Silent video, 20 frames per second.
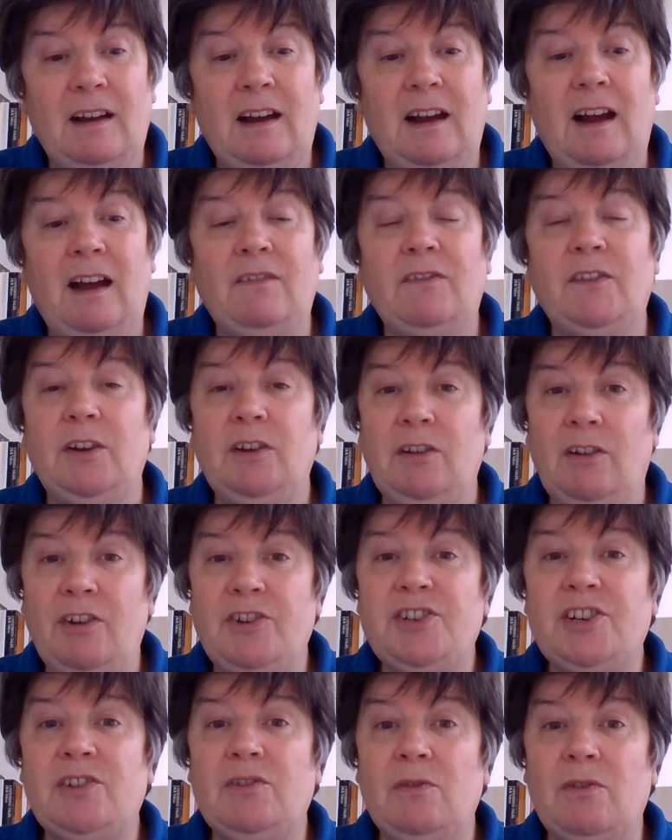at the
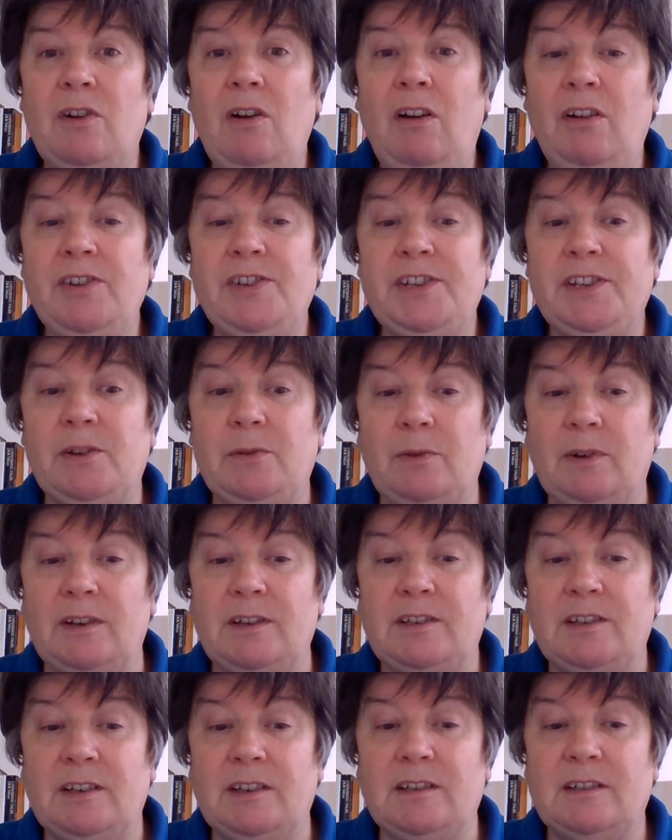logical
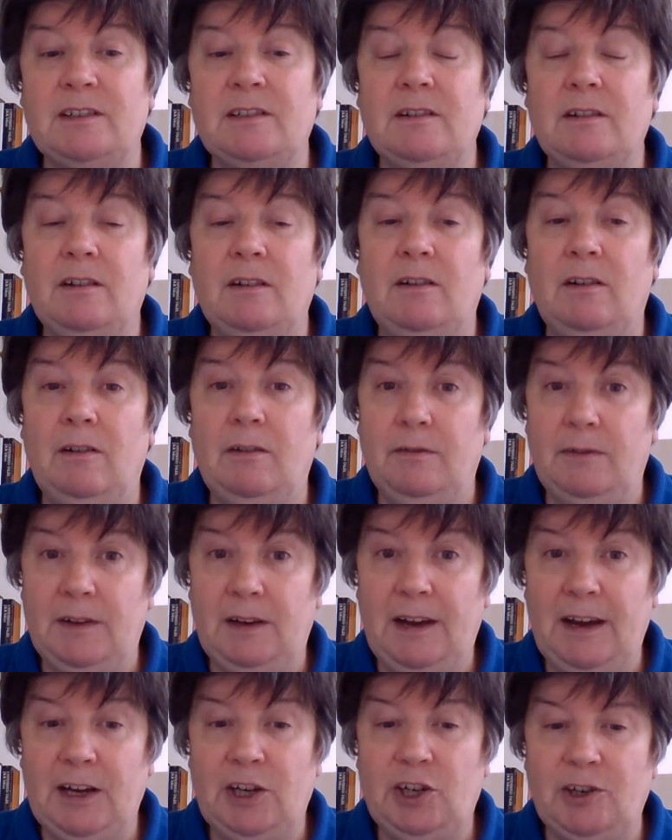consequences of
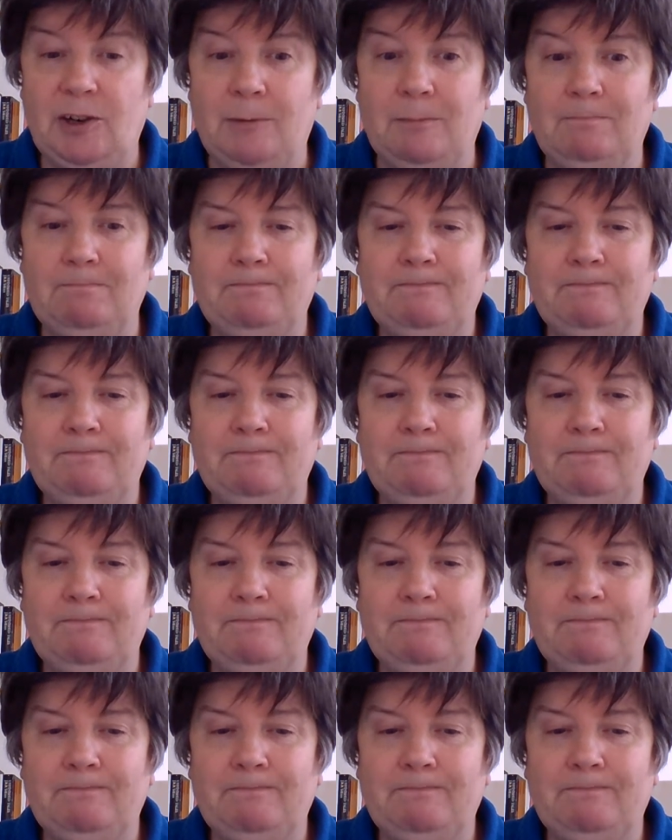election.